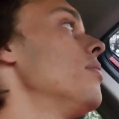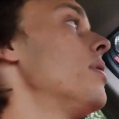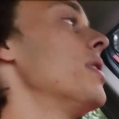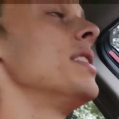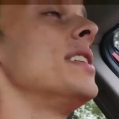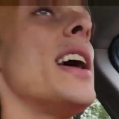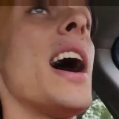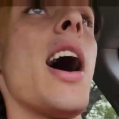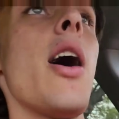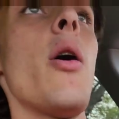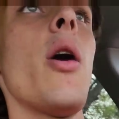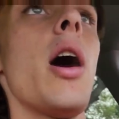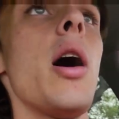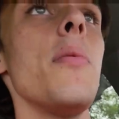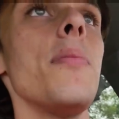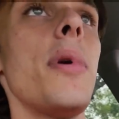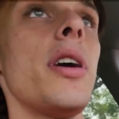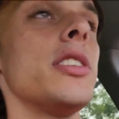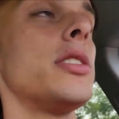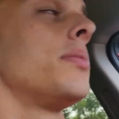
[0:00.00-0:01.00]
But now
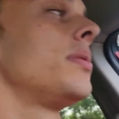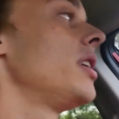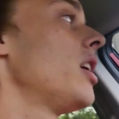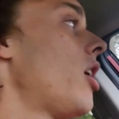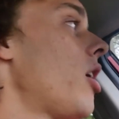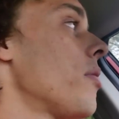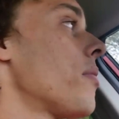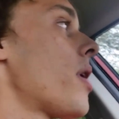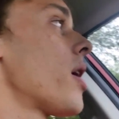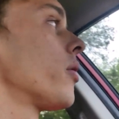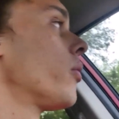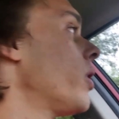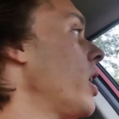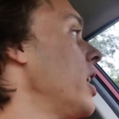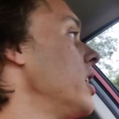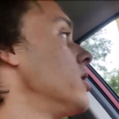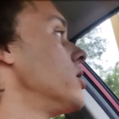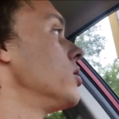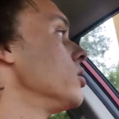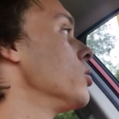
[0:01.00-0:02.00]
I'm about to be on my
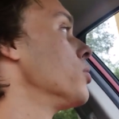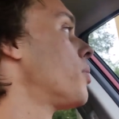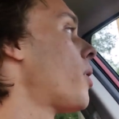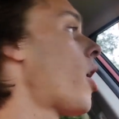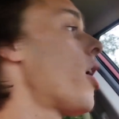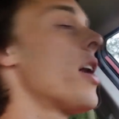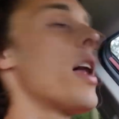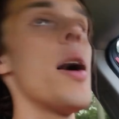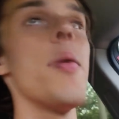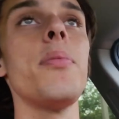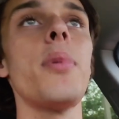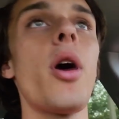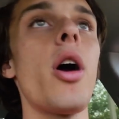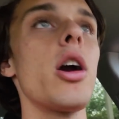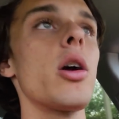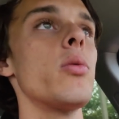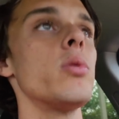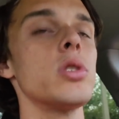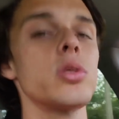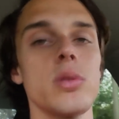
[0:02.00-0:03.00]
way to Barnett
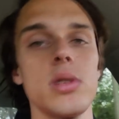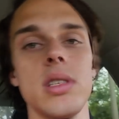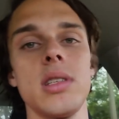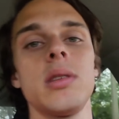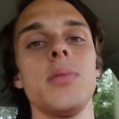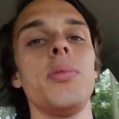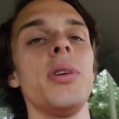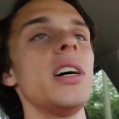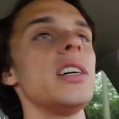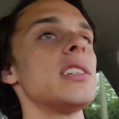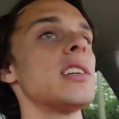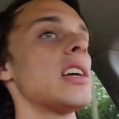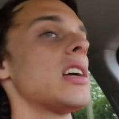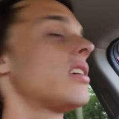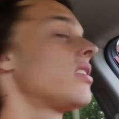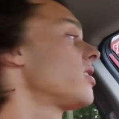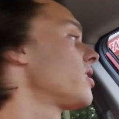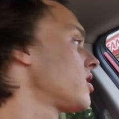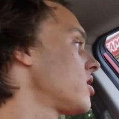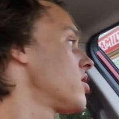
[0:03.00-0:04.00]
Park, which was the place
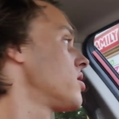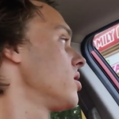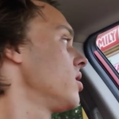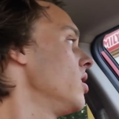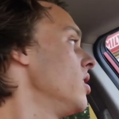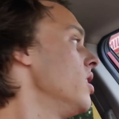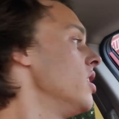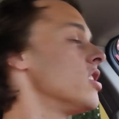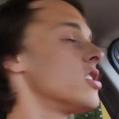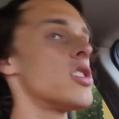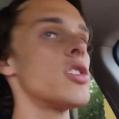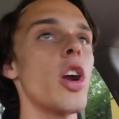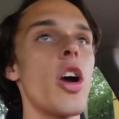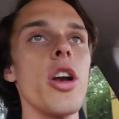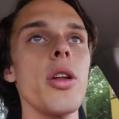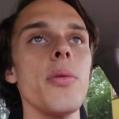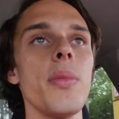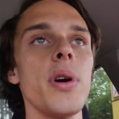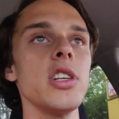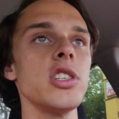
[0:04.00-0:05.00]
I
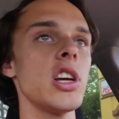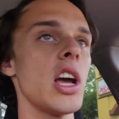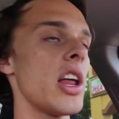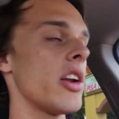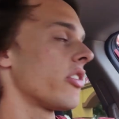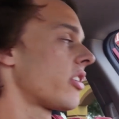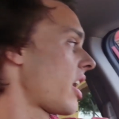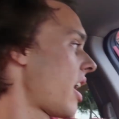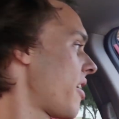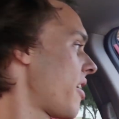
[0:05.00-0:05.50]
started my channel